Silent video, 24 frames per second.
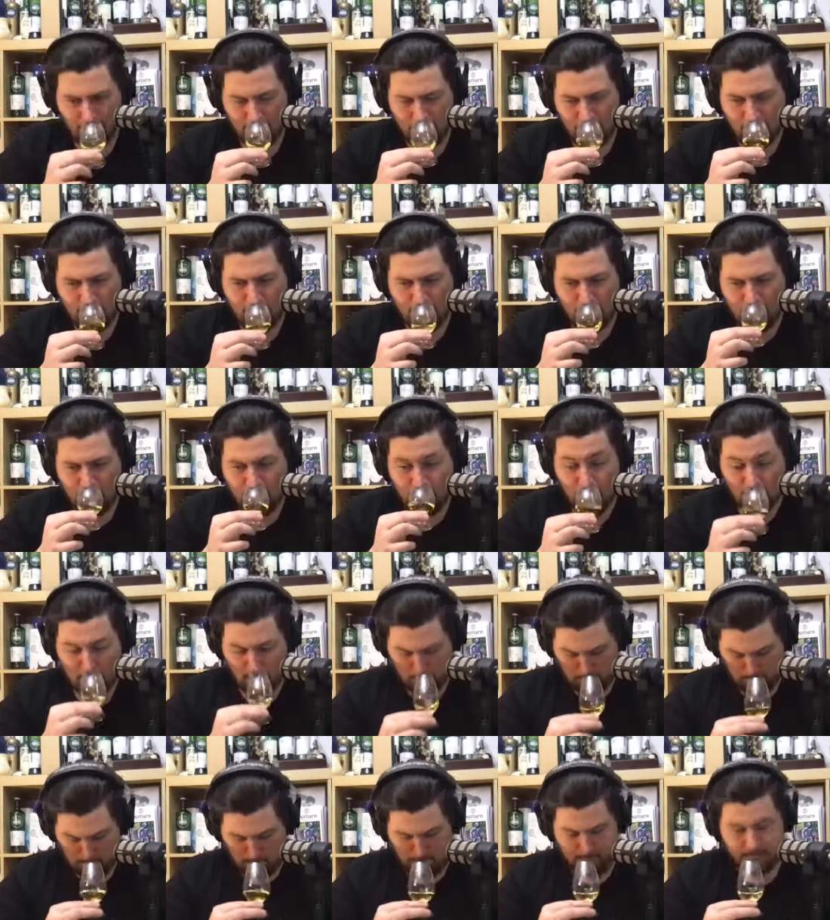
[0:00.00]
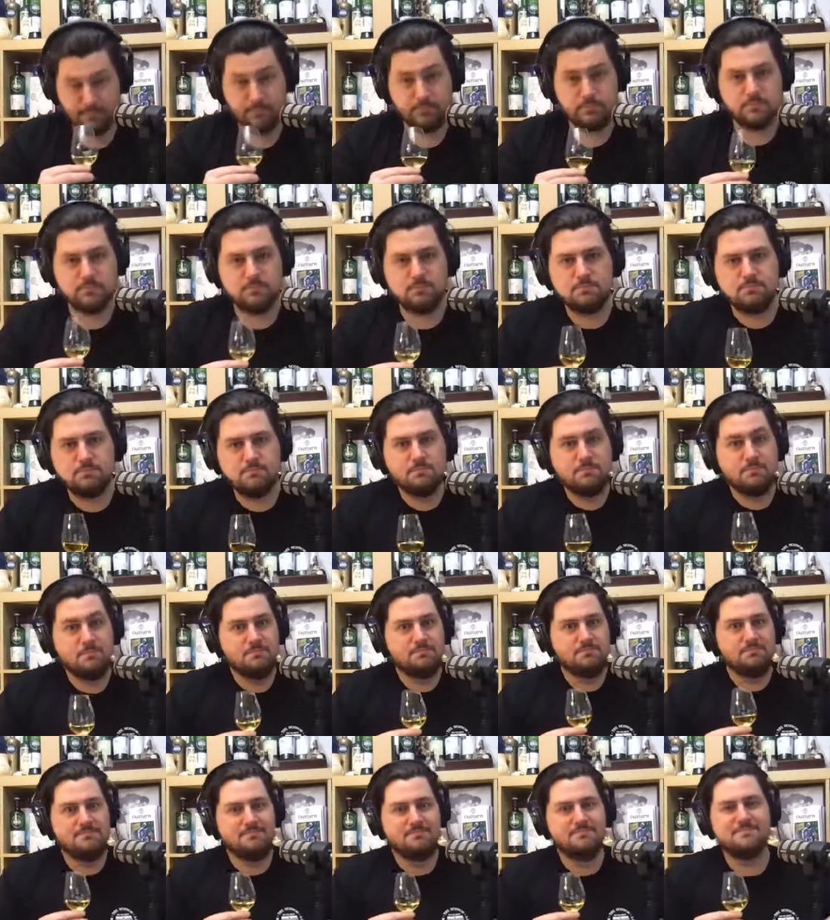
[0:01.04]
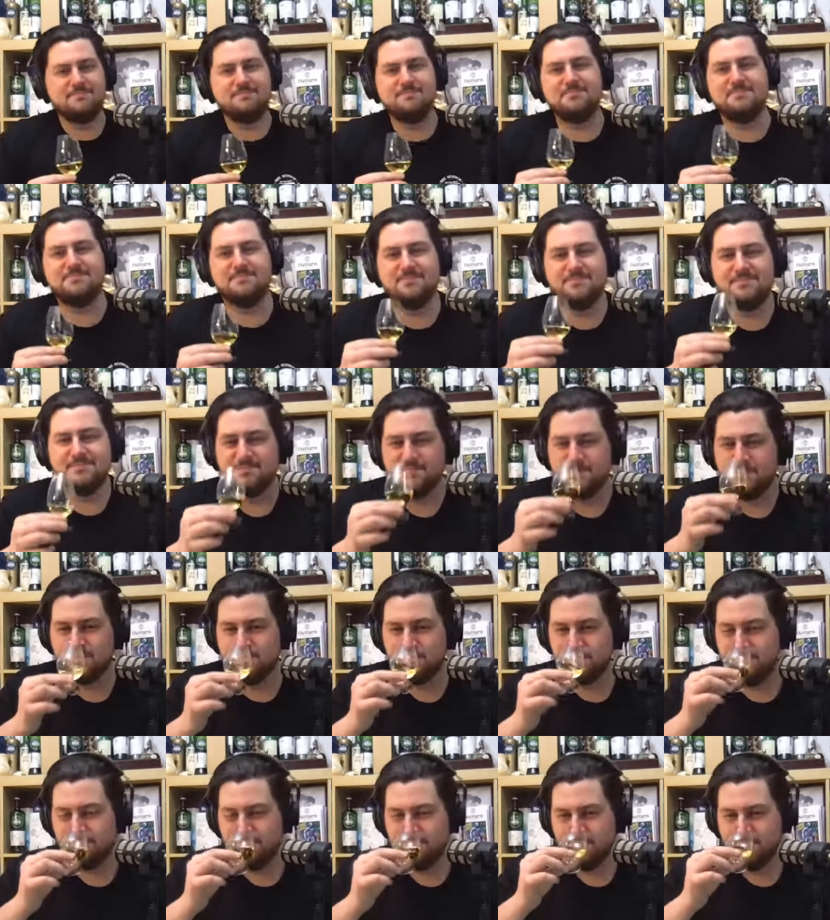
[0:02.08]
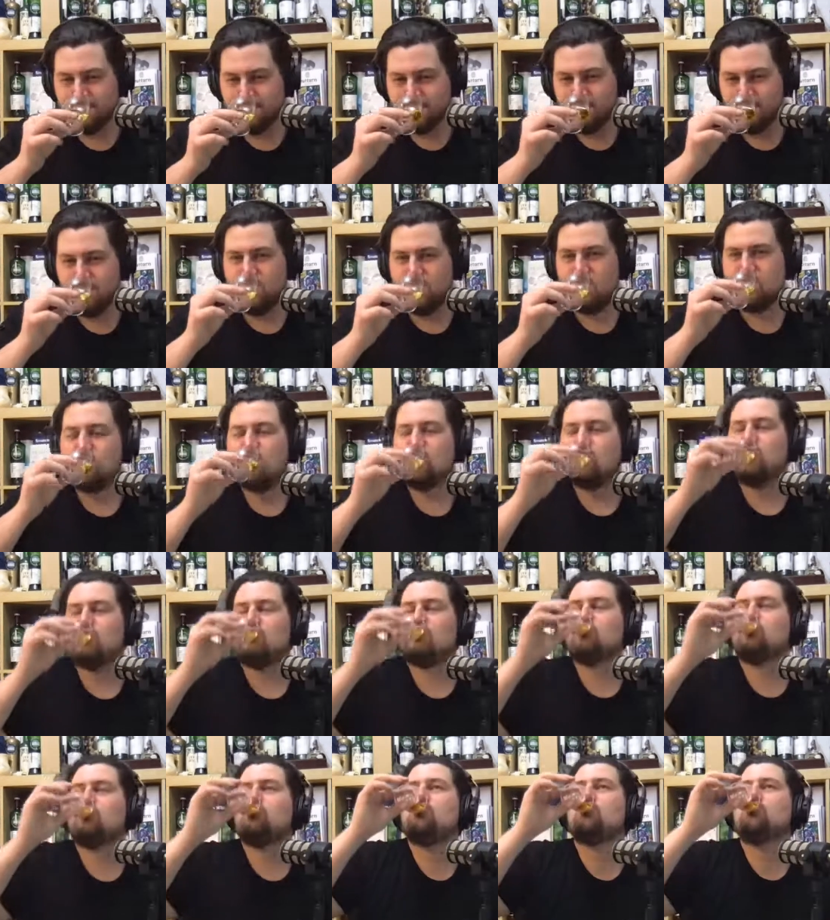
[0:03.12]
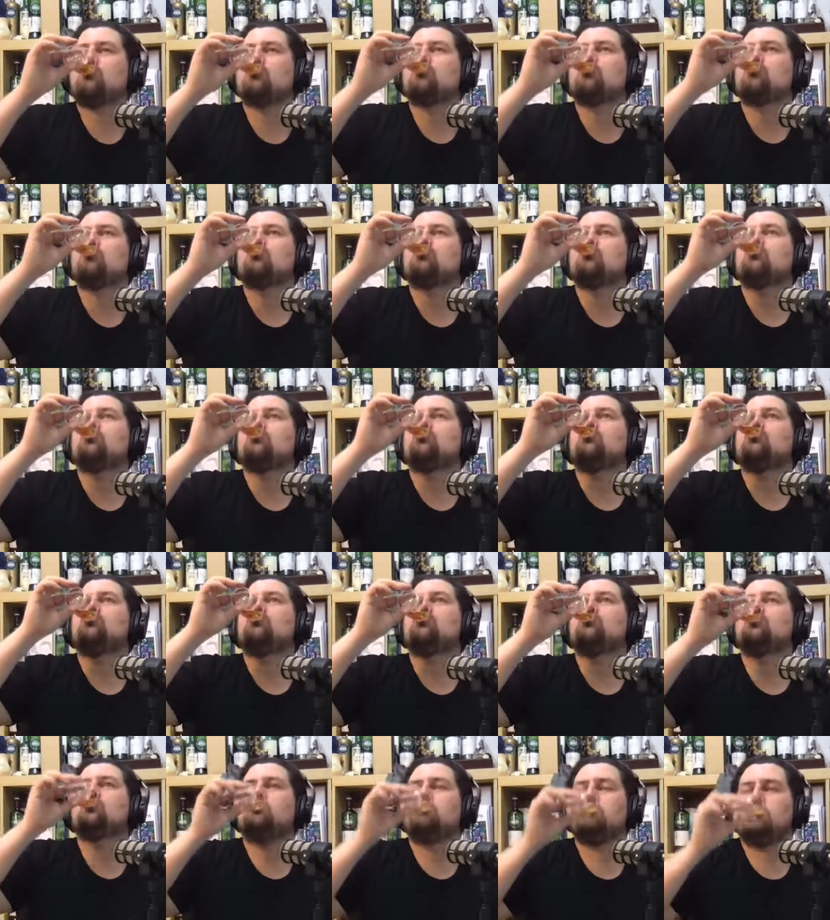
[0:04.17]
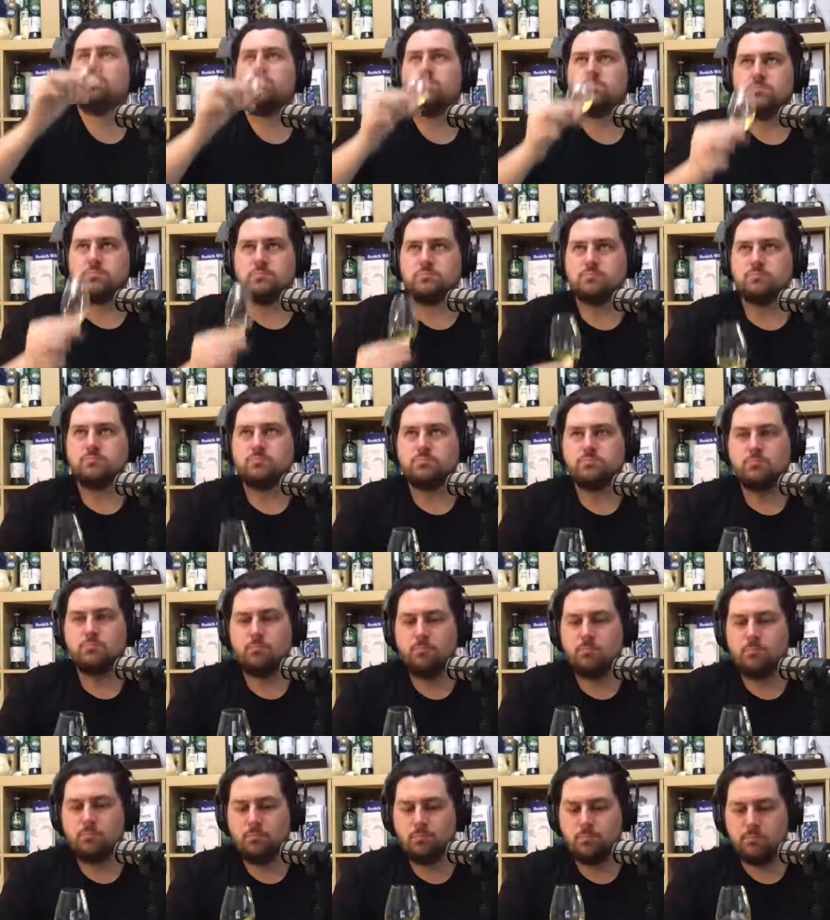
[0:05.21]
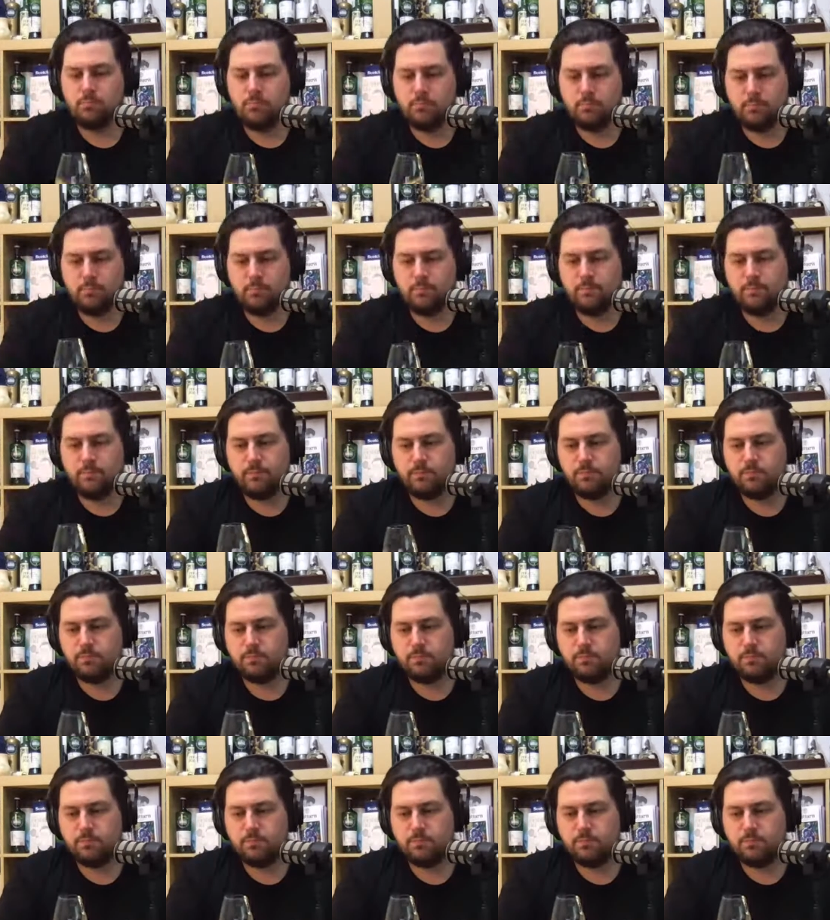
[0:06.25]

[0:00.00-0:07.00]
(silence)